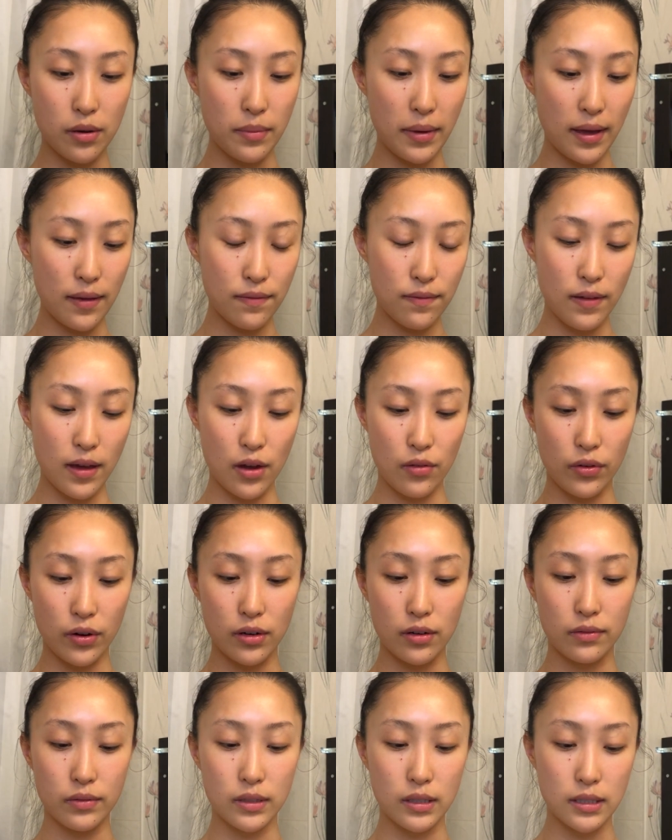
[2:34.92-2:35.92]
of my favorite
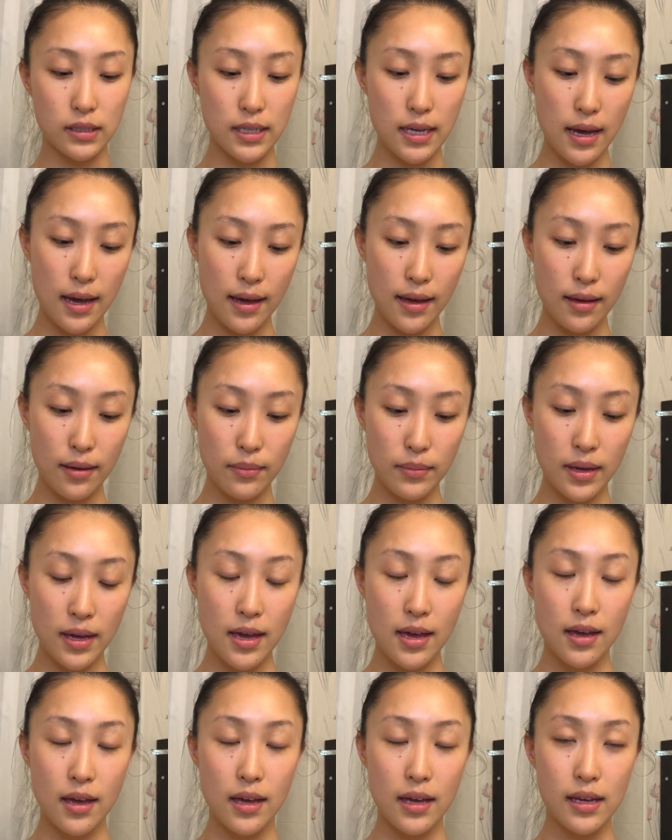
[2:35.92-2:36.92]
of all time.
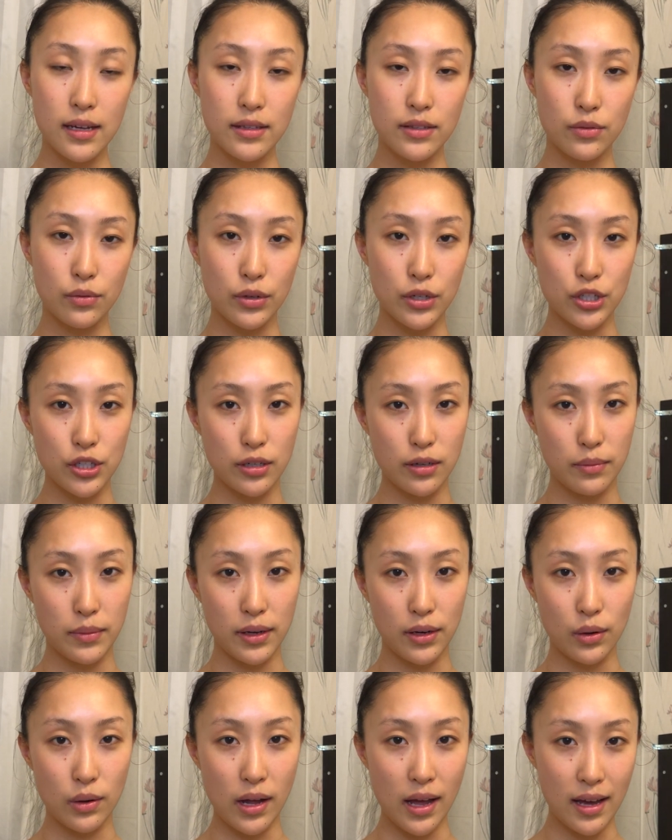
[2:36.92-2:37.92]
It's rich in
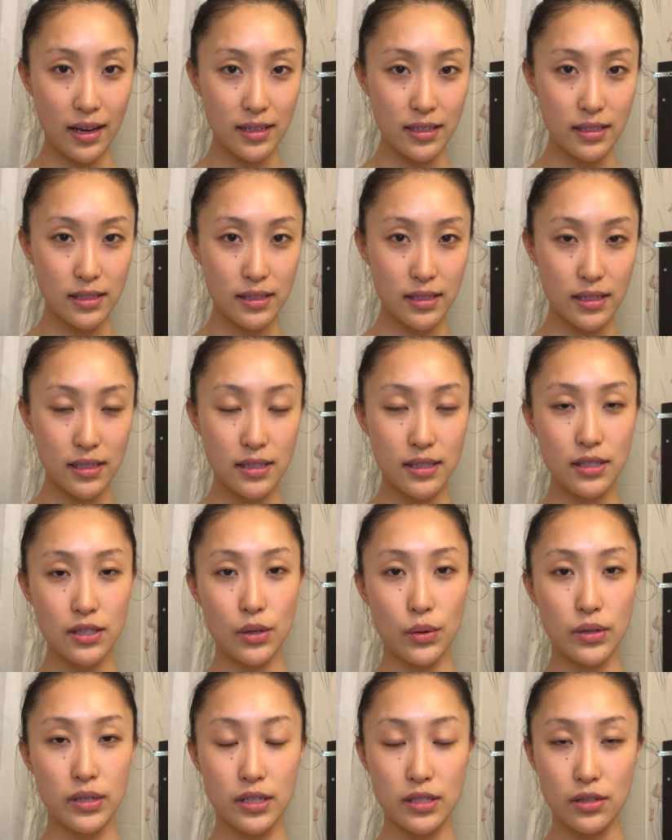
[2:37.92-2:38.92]
amino acids
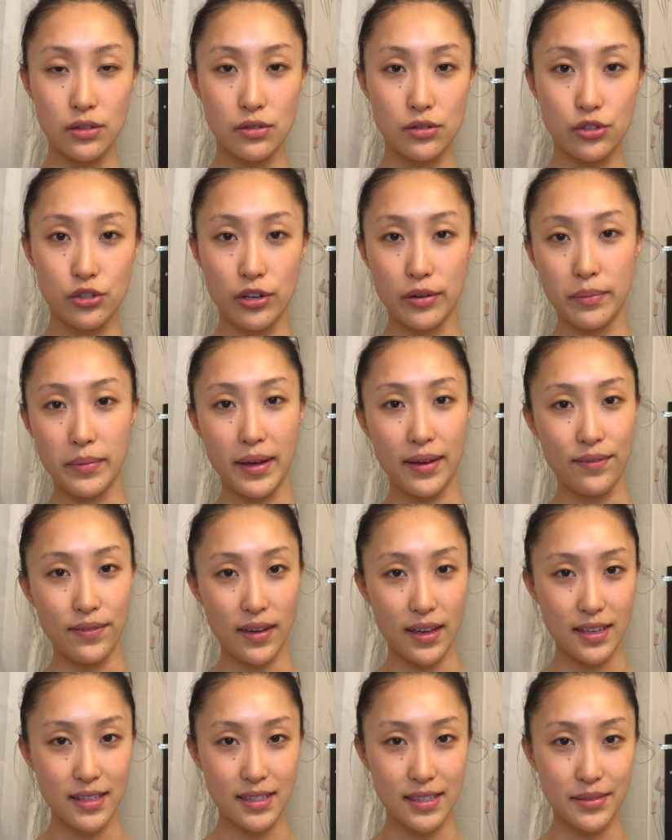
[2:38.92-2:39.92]
so it doesn't strip my
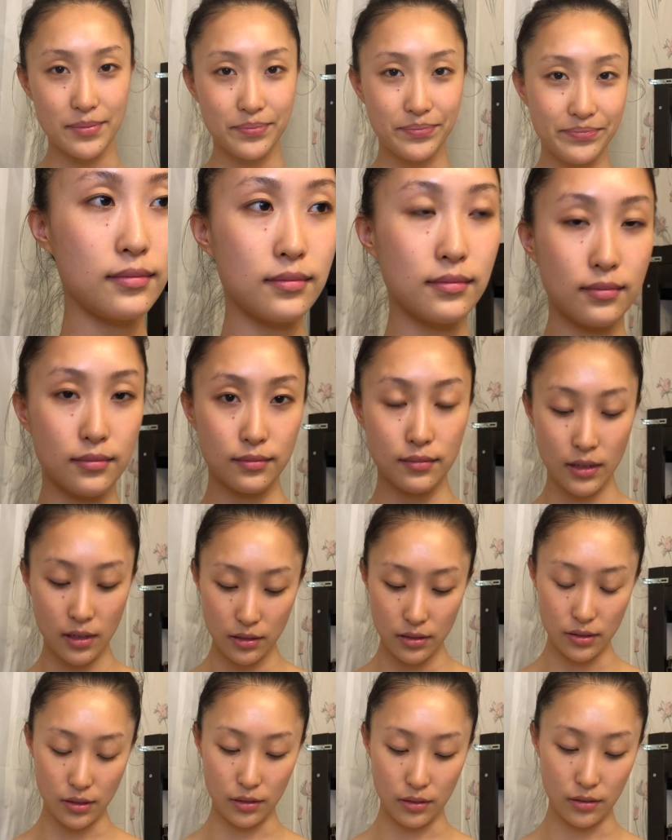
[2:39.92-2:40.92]
face. This
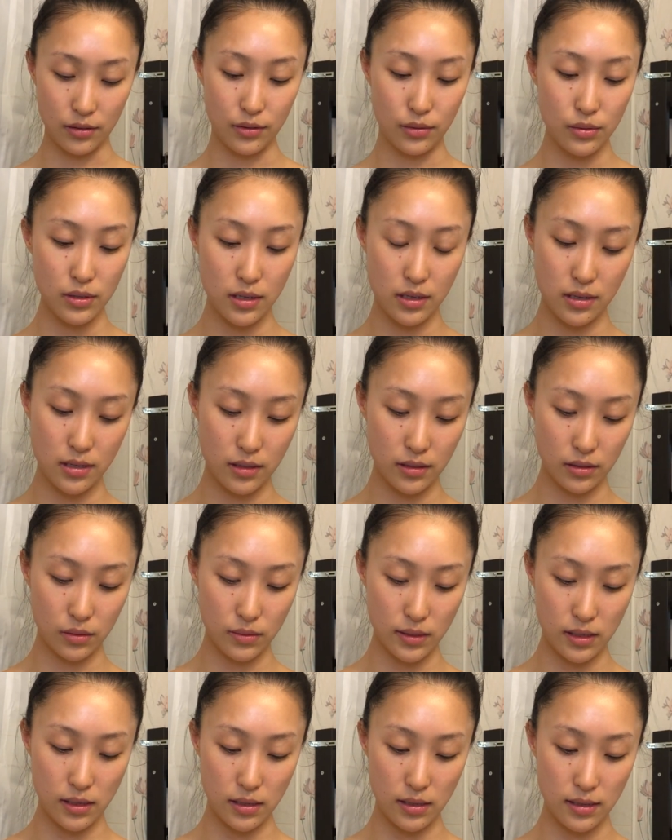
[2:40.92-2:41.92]
cleanser is pH
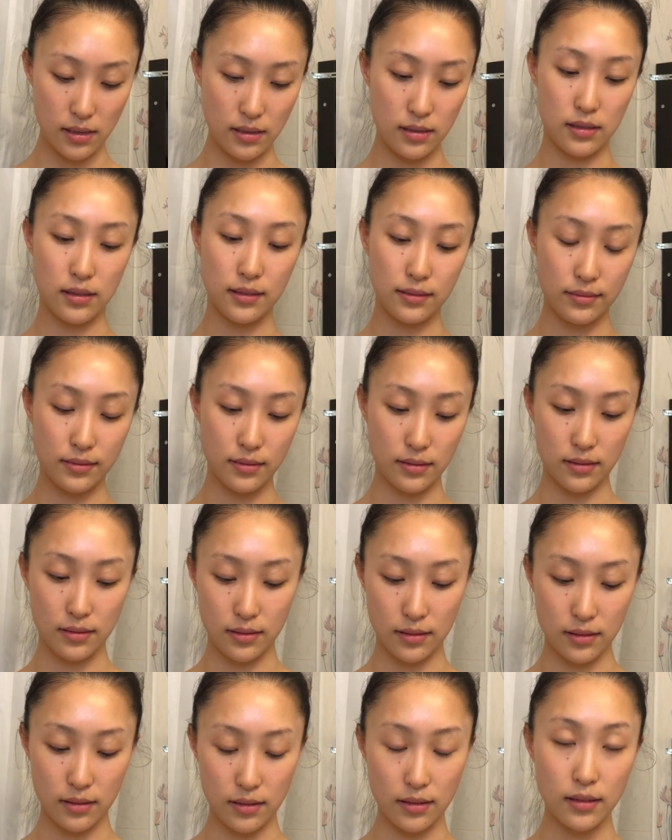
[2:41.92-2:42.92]
balanced and
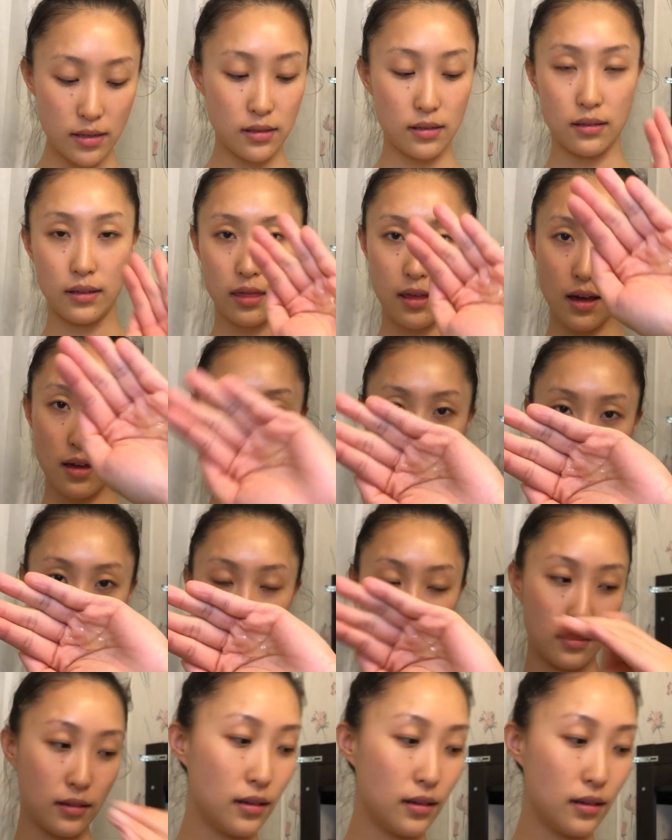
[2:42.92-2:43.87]
rich in amino acids, which